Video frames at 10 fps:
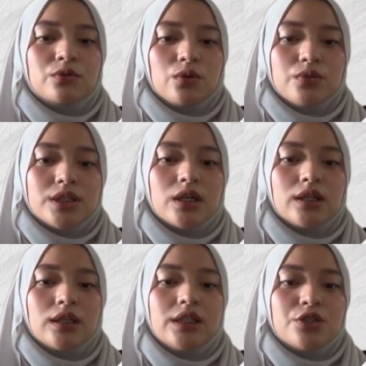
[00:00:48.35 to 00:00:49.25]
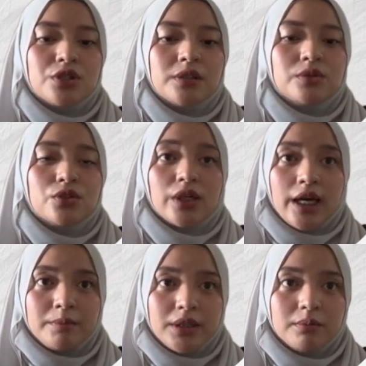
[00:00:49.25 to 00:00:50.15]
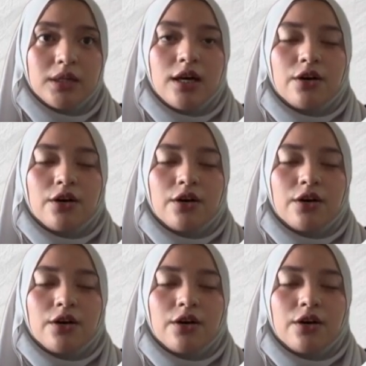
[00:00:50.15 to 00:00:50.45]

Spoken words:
rows, yttrium to cadmium,